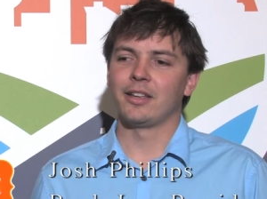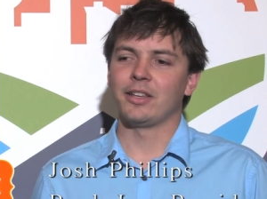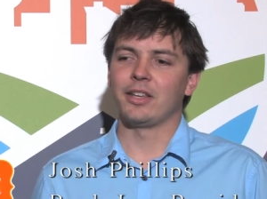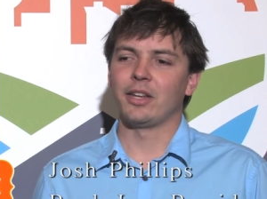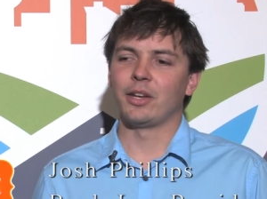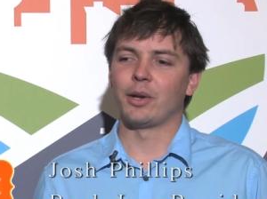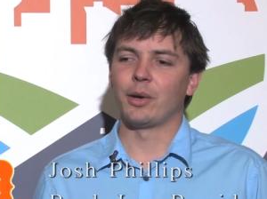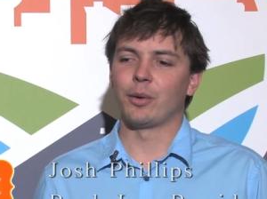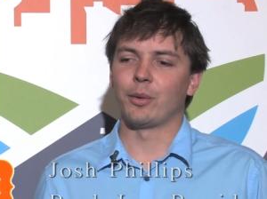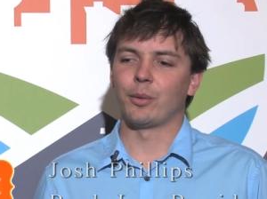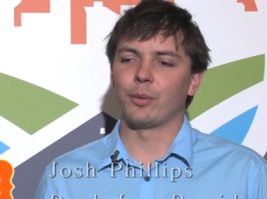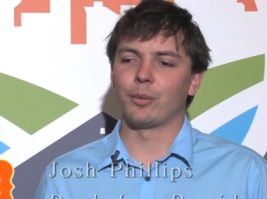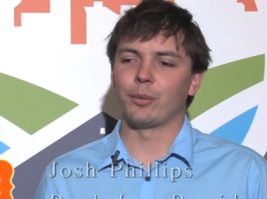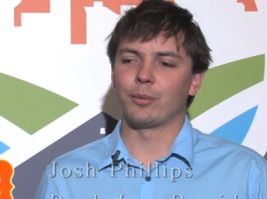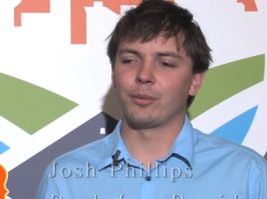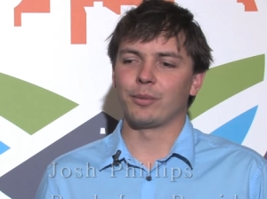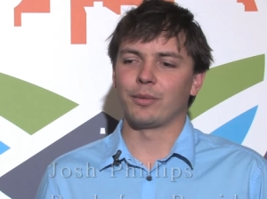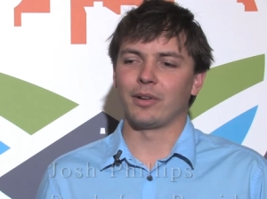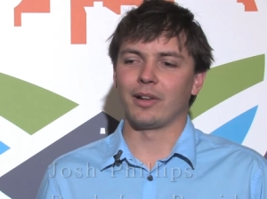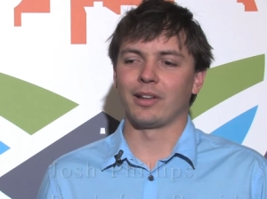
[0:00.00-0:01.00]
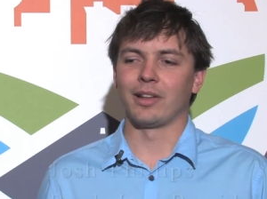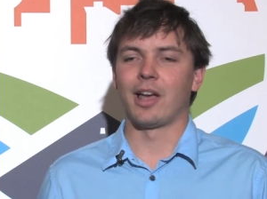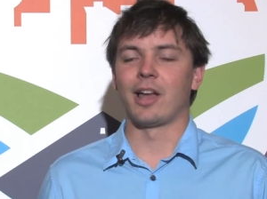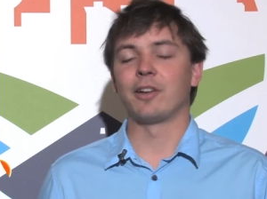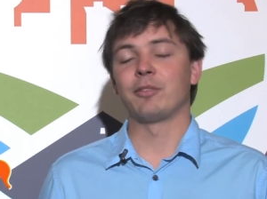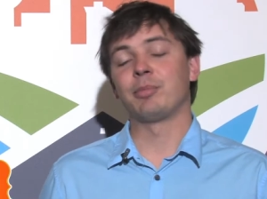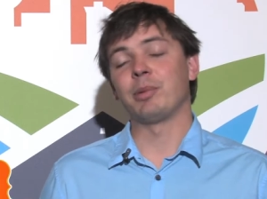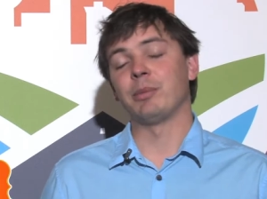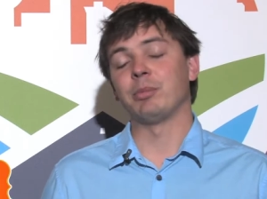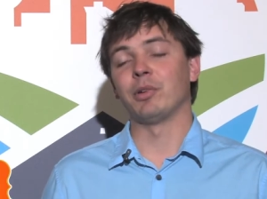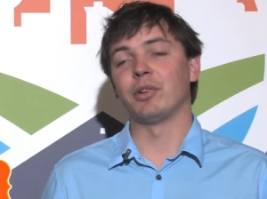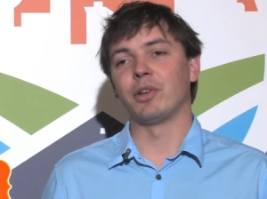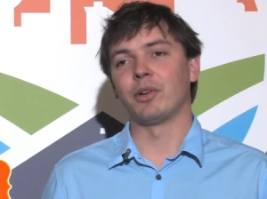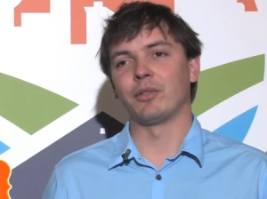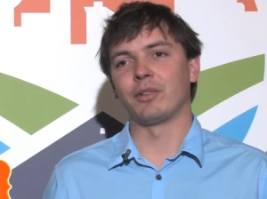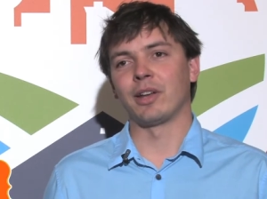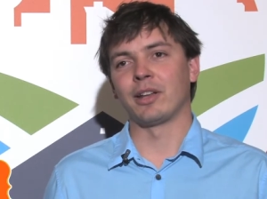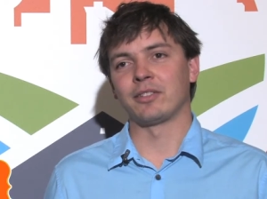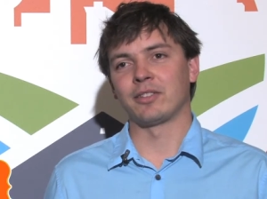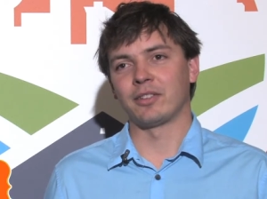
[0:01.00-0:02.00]
you know, a lot of people
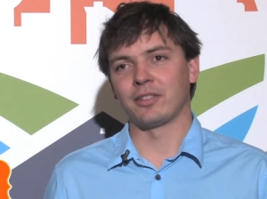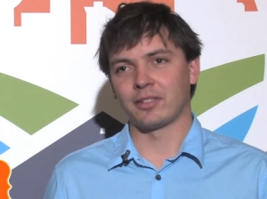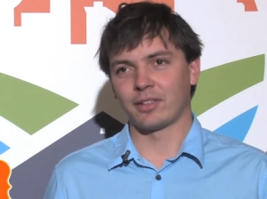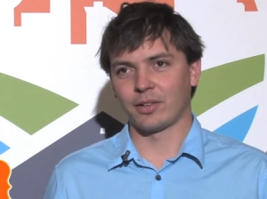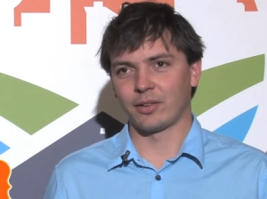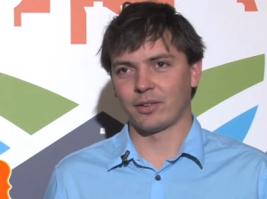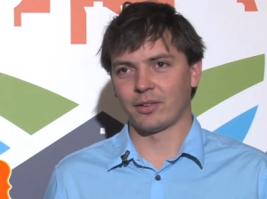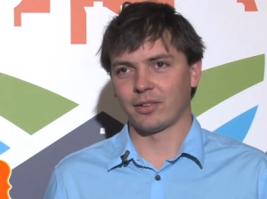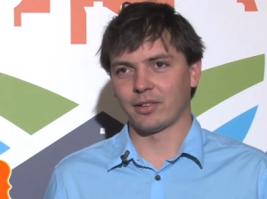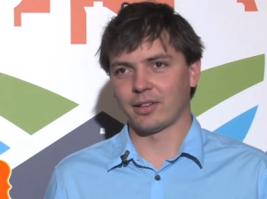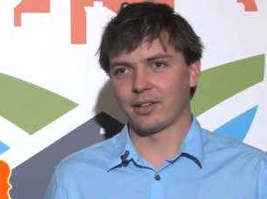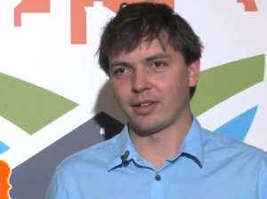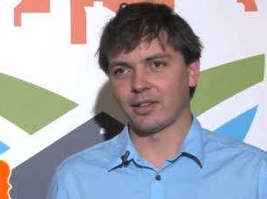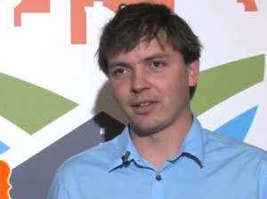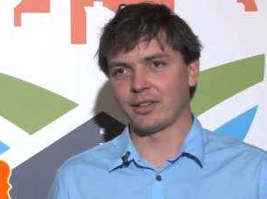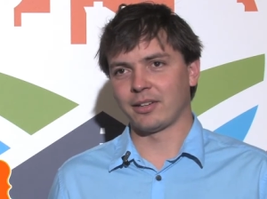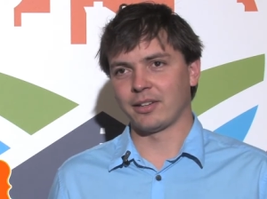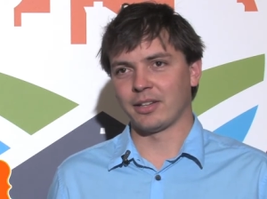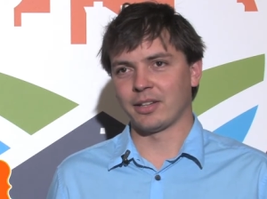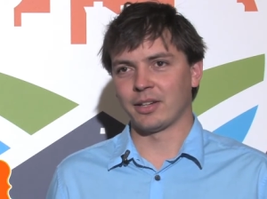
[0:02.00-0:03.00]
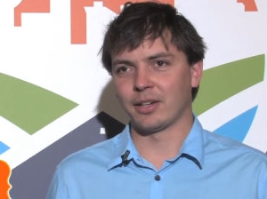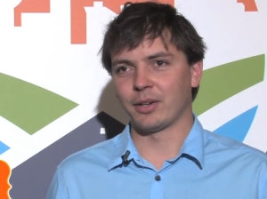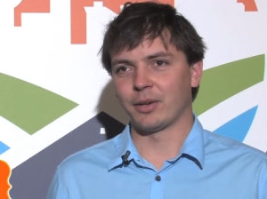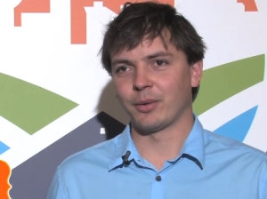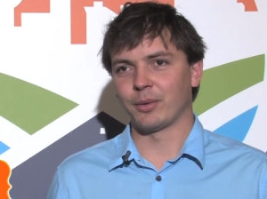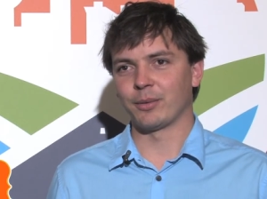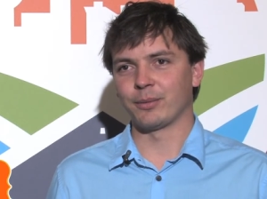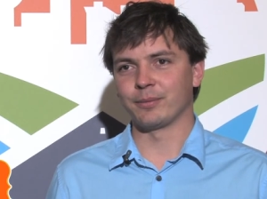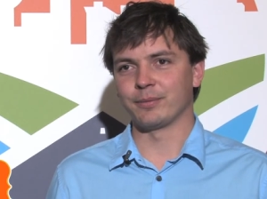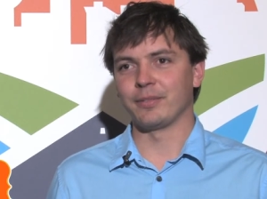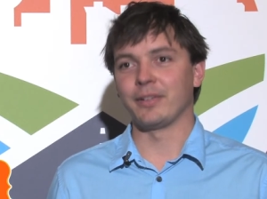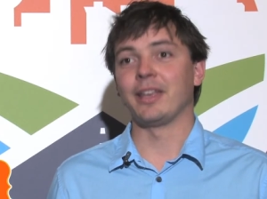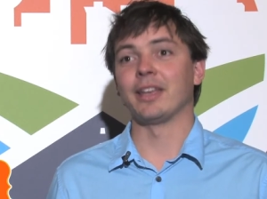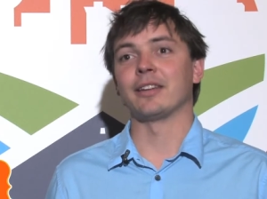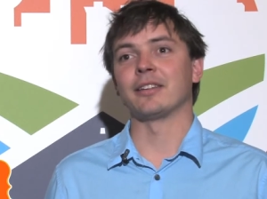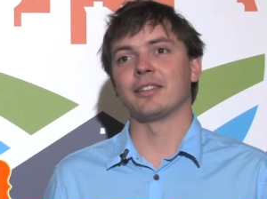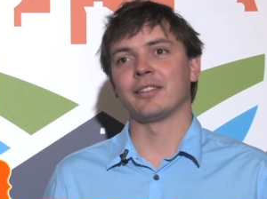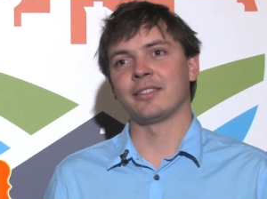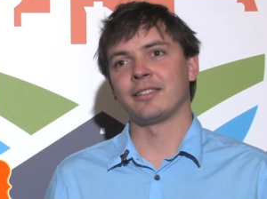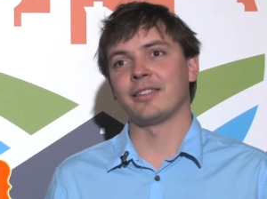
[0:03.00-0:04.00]
don't necessarily, you know,
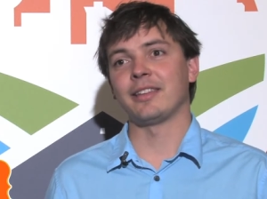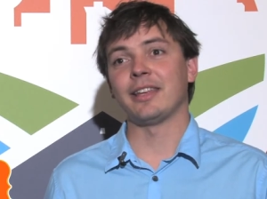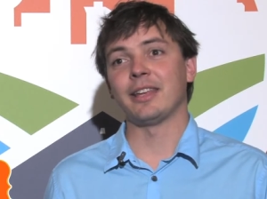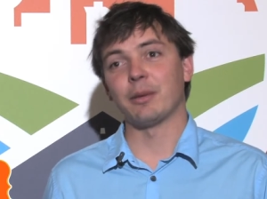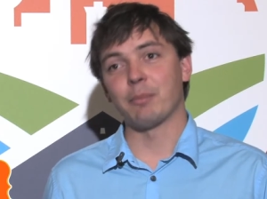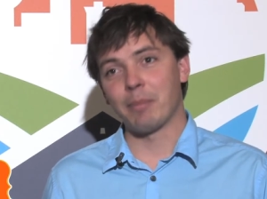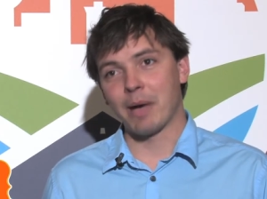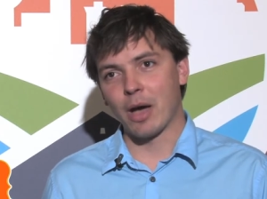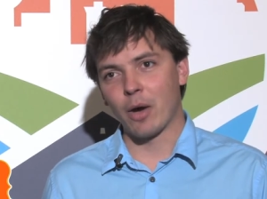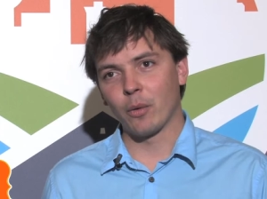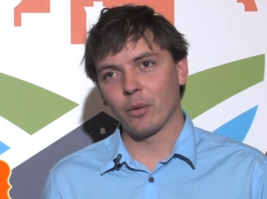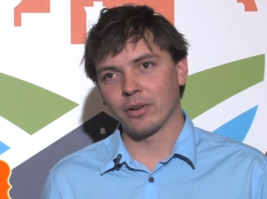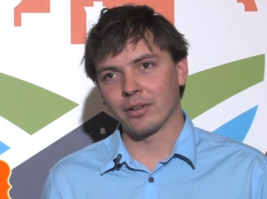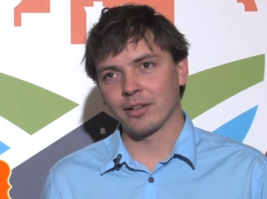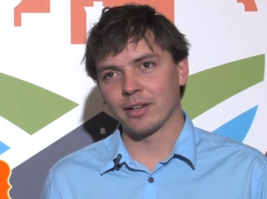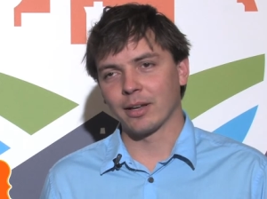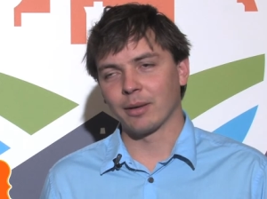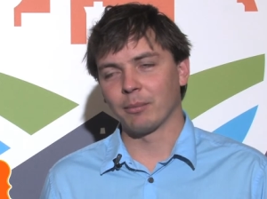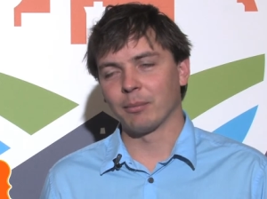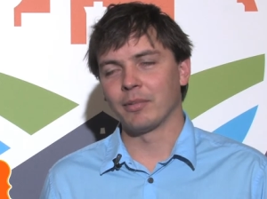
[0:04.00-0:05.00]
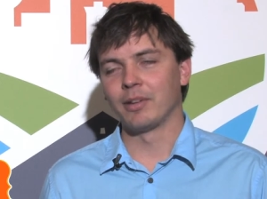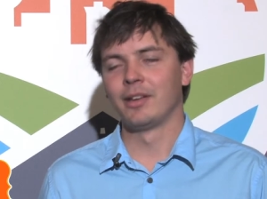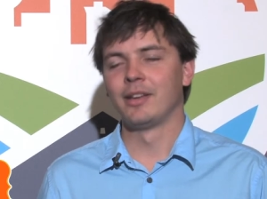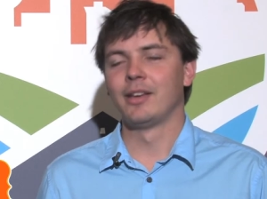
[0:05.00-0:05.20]
get to see about him